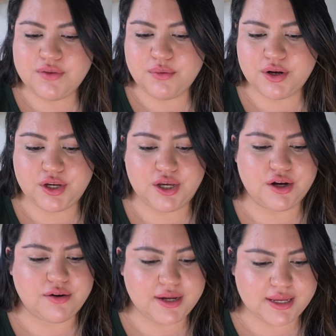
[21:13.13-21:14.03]
you were
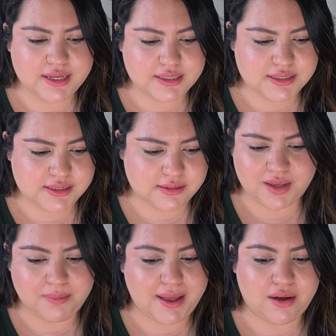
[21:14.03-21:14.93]
curious
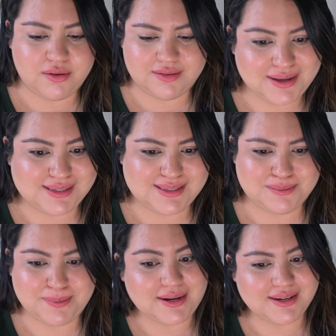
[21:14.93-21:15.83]
about my
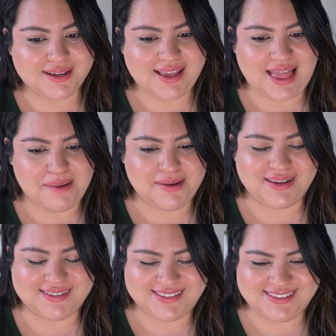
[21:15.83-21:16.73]
spending
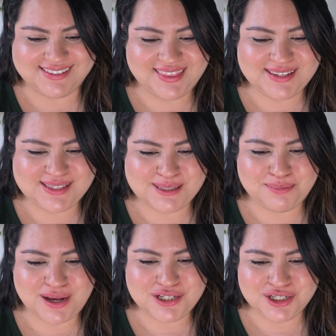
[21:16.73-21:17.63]
habits, this
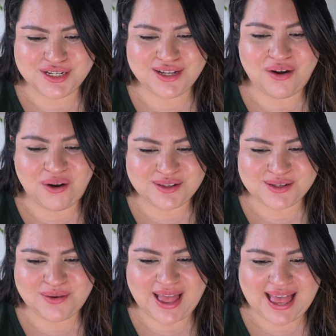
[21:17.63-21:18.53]
spreadsheet
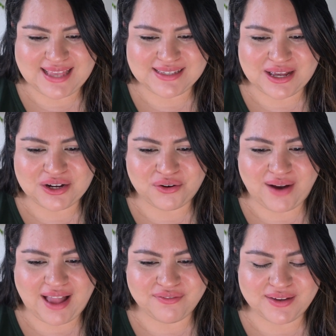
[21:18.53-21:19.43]
also has a
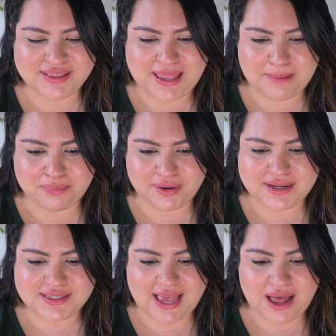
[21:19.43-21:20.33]
graphic that
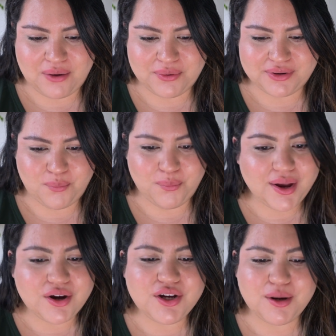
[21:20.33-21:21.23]
breaks out
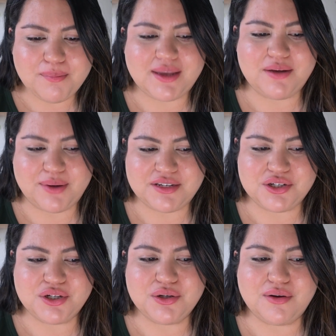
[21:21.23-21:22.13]
where your money went
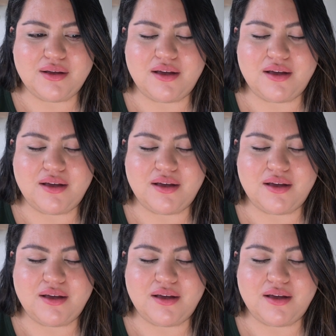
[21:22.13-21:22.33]
to